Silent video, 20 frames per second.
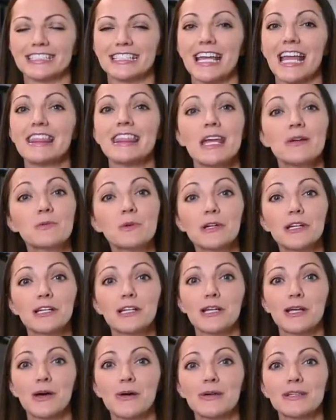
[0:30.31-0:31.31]
And then we're gonna
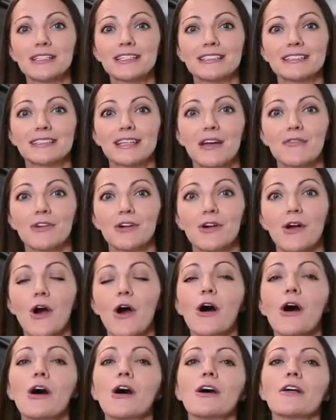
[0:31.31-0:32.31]
go and discover
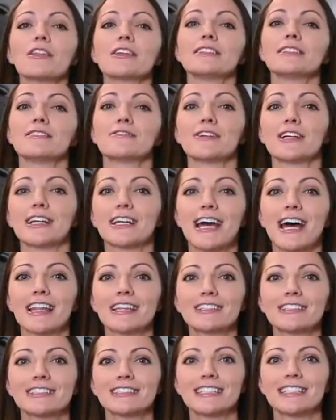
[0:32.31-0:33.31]
all the different
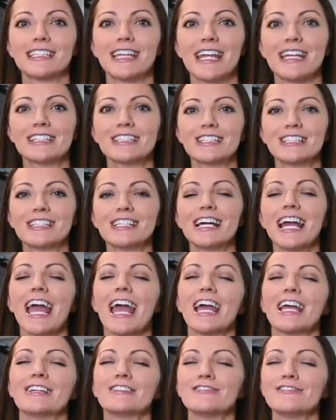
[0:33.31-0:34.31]
colors in nature
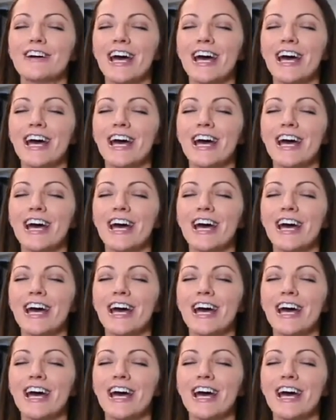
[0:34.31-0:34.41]
and